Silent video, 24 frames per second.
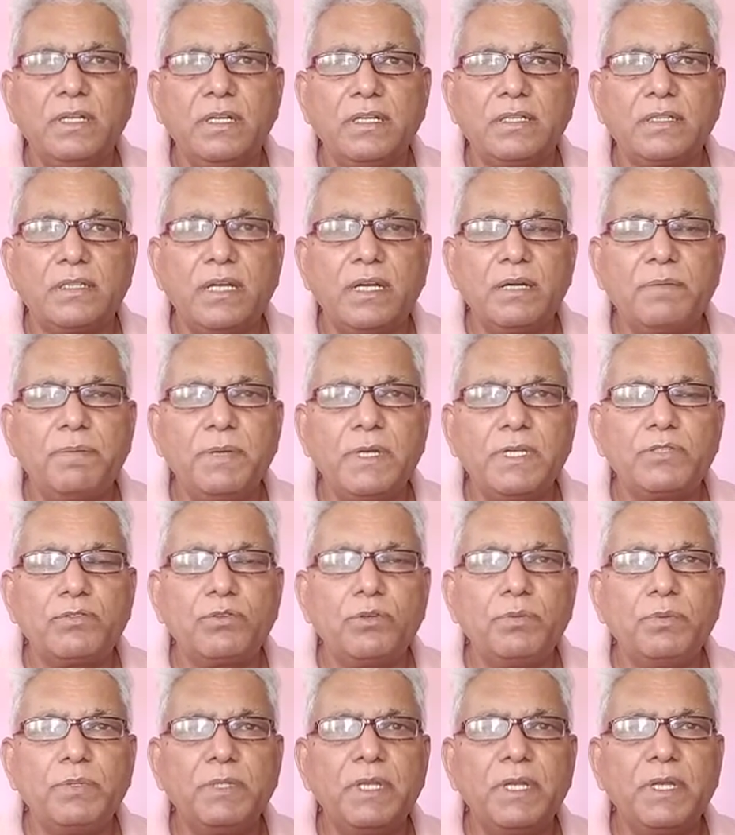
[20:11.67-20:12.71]
Third page
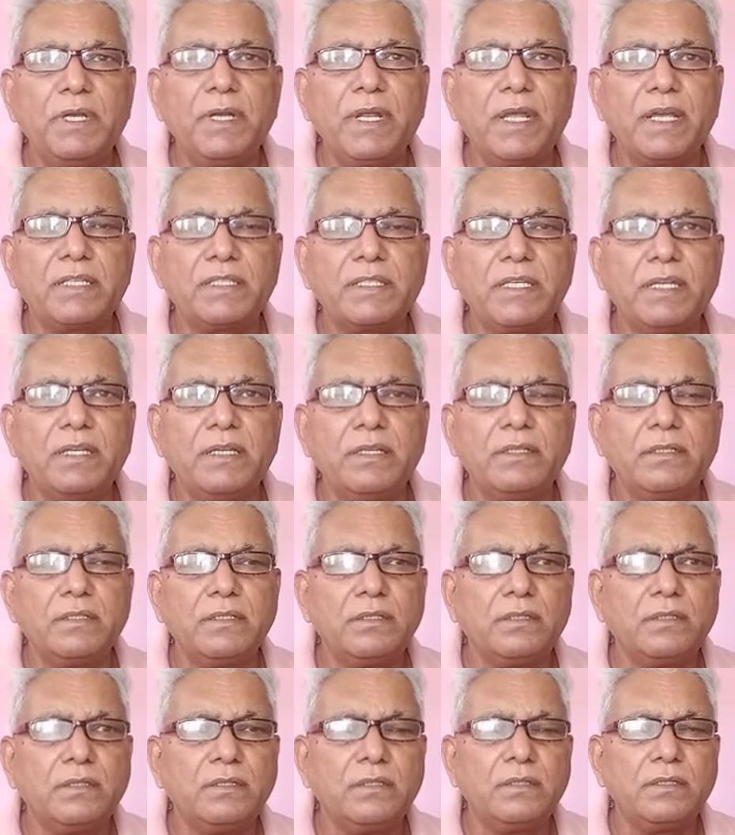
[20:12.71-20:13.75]
should be the indexing.
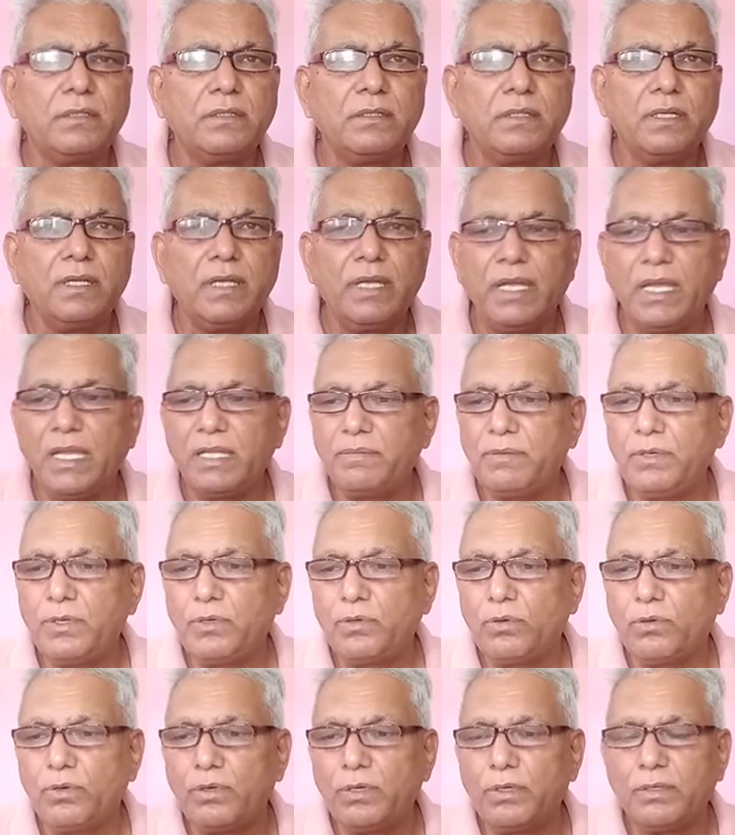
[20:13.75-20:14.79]
As we
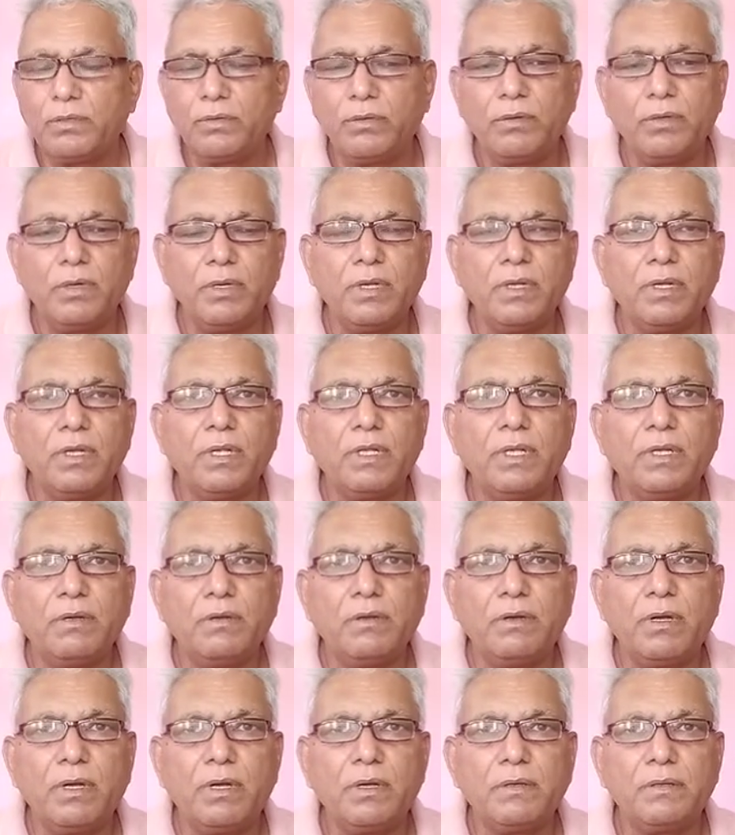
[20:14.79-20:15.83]
told,
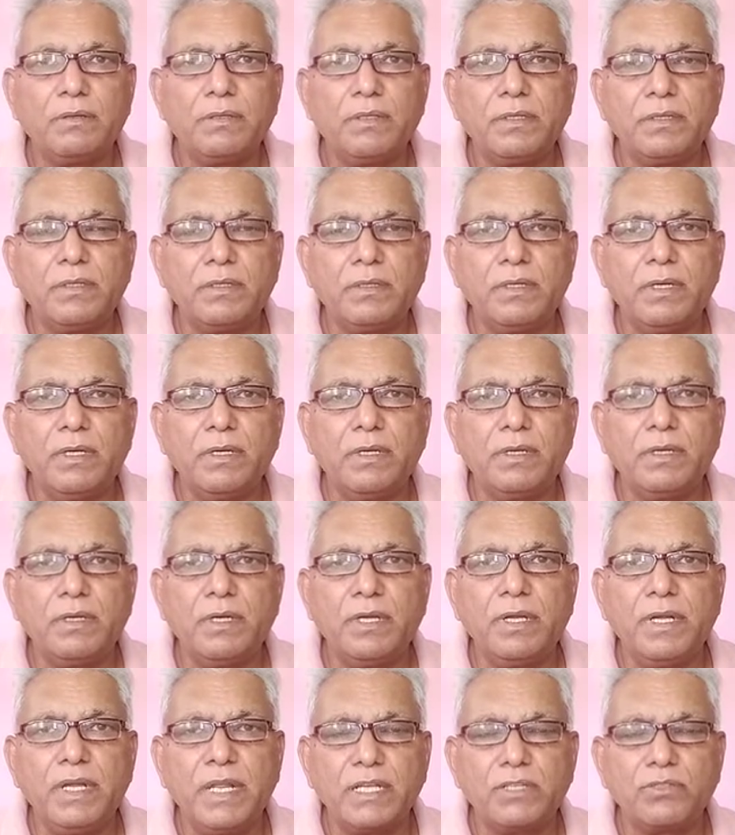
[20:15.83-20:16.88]
uh,
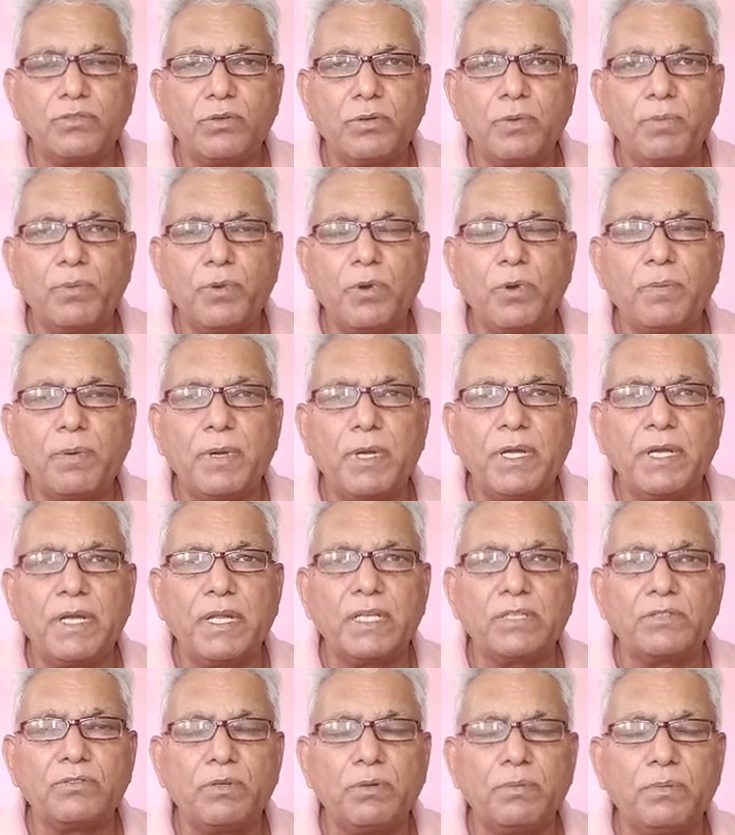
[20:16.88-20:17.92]
index should be proper,
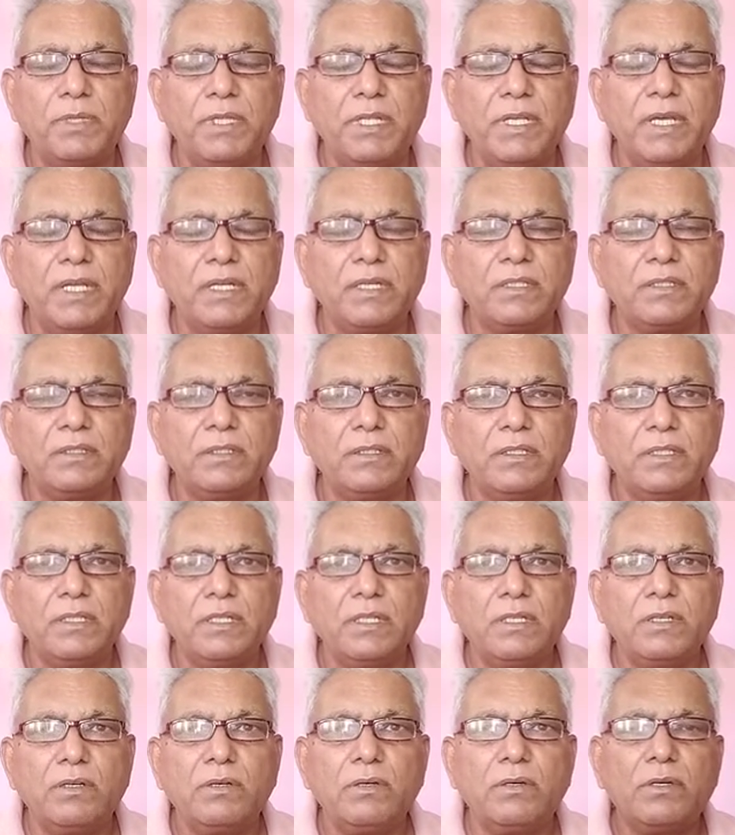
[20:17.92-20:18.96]
index should be there.
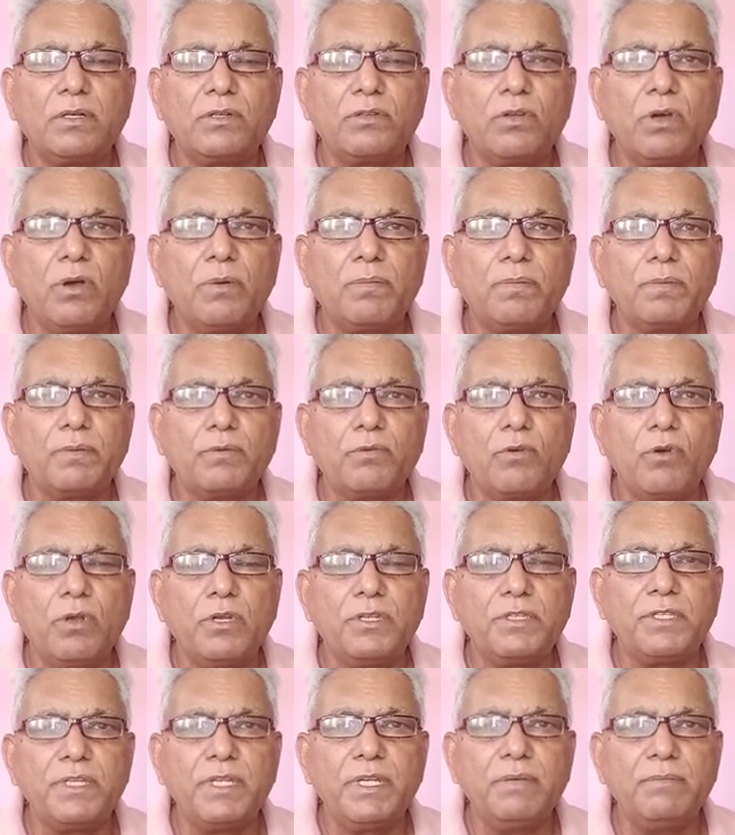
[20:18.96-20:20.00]
Or top
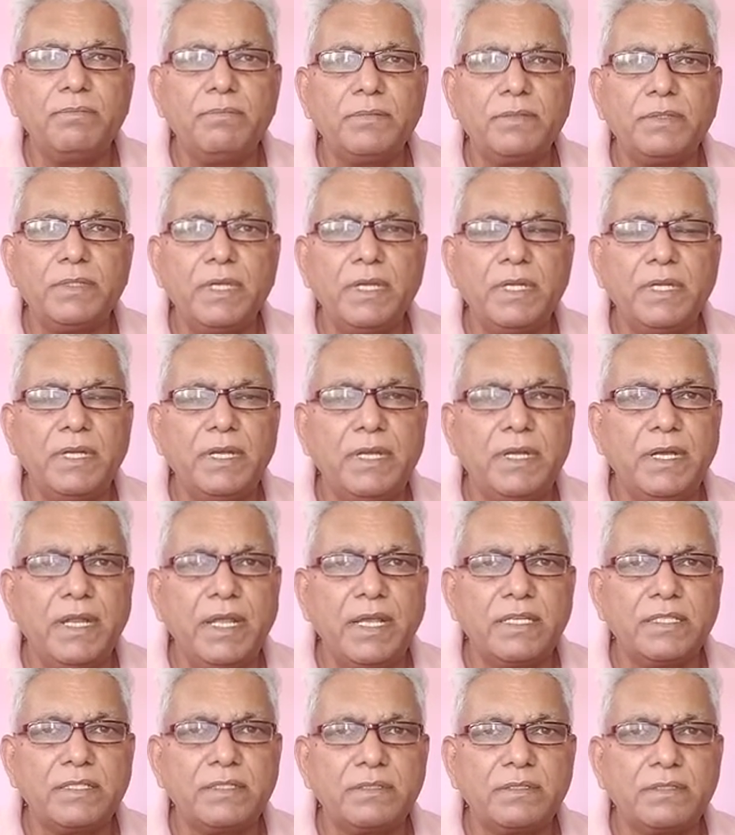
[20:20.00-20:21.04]
college name, then
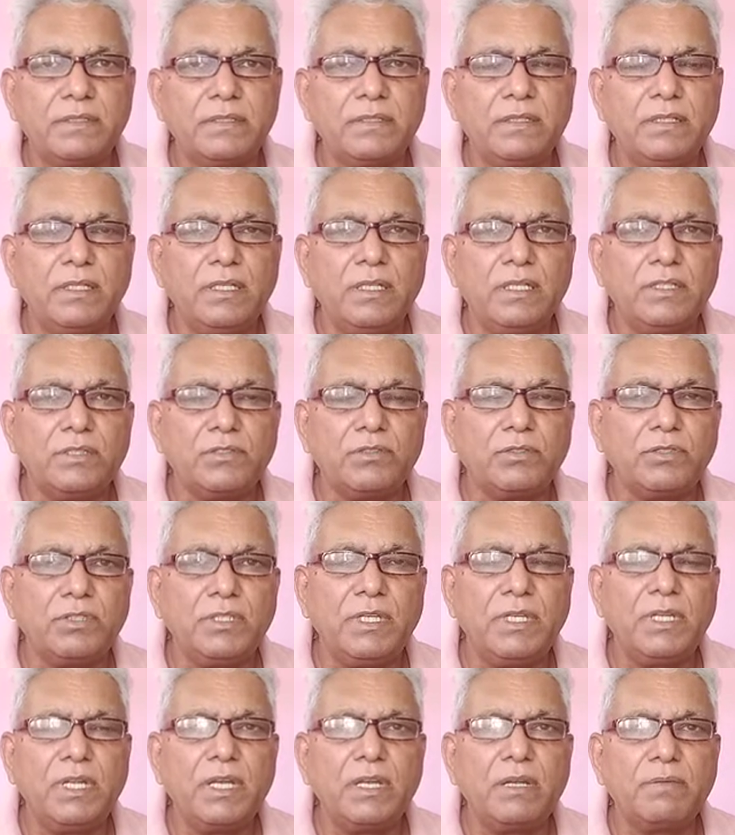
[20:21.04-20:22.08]
index. So
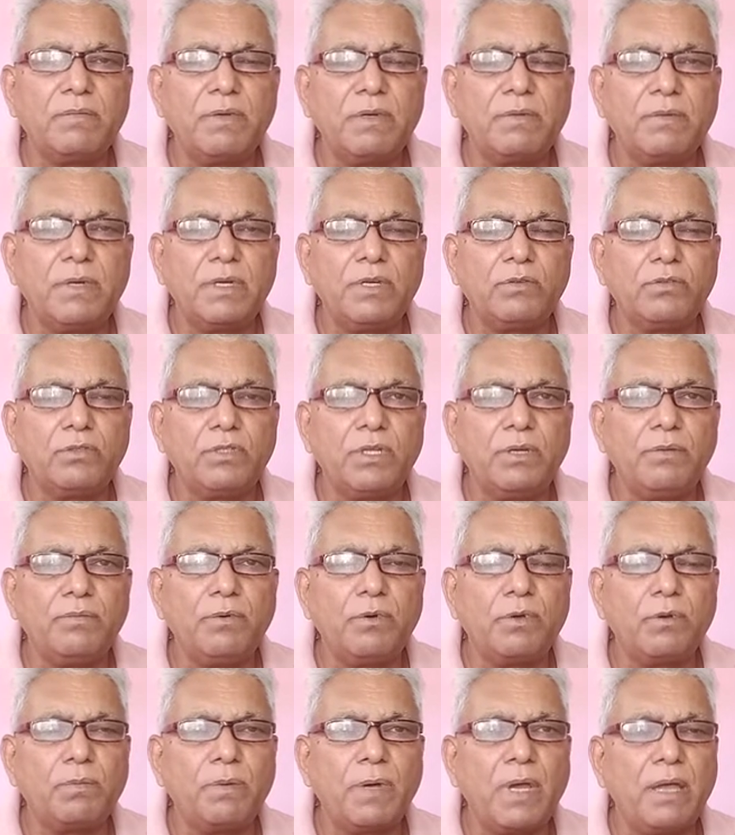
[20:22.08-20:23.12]
serial number 1, 2, 3,
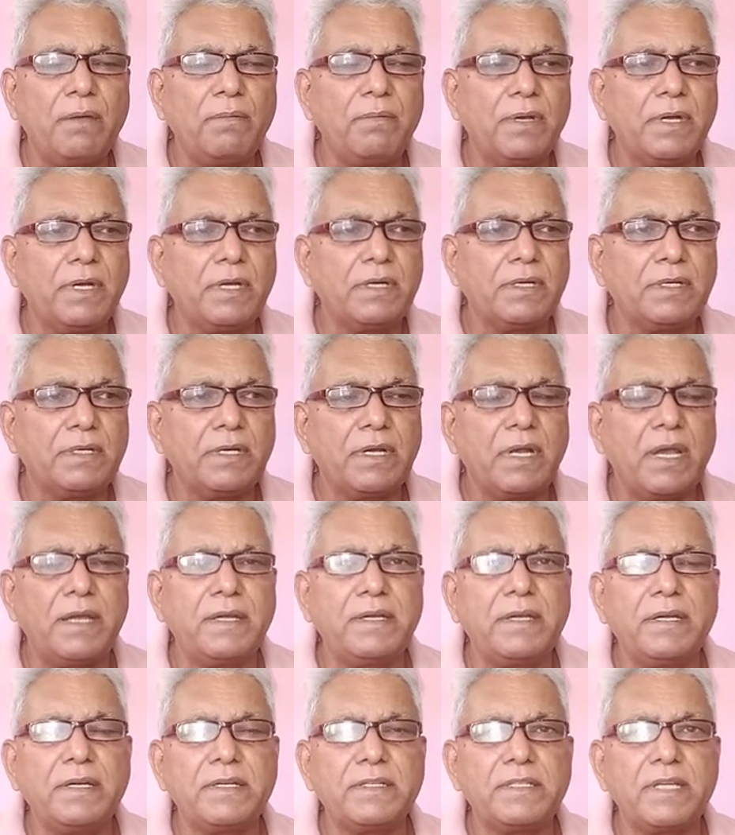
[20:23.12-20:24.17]
4, 5, and right
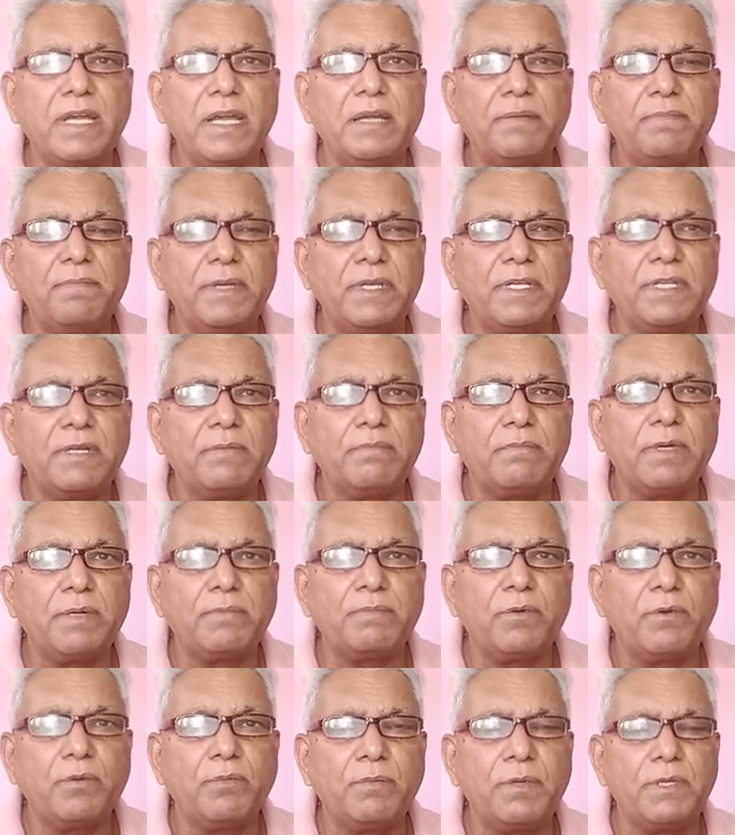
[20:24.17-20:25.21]
hand side page number
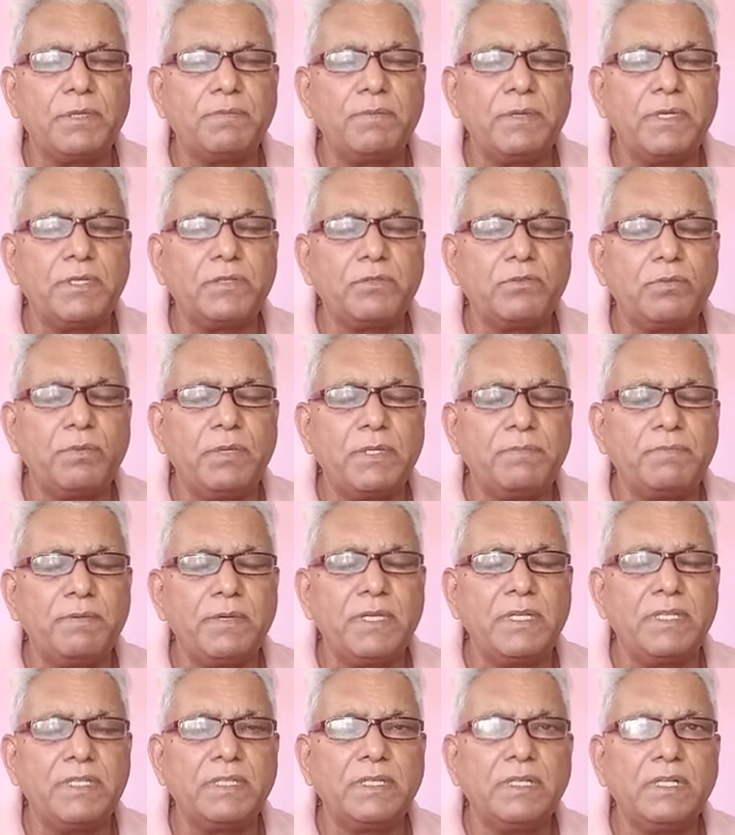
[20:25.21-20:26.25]
from which page to which page.